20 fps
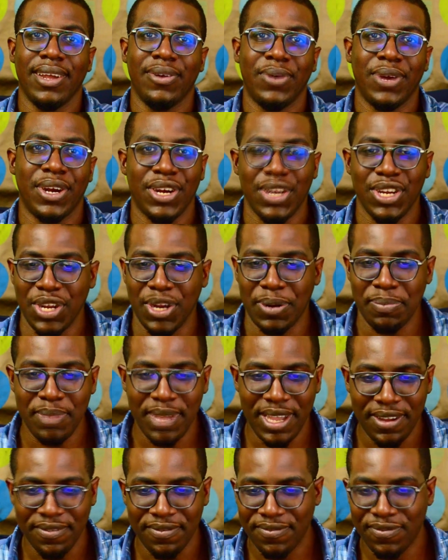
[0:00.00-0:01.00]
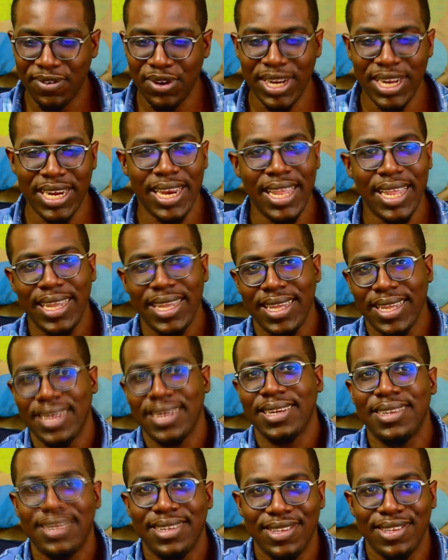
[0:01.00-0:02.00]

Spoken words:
Where you're being fully naked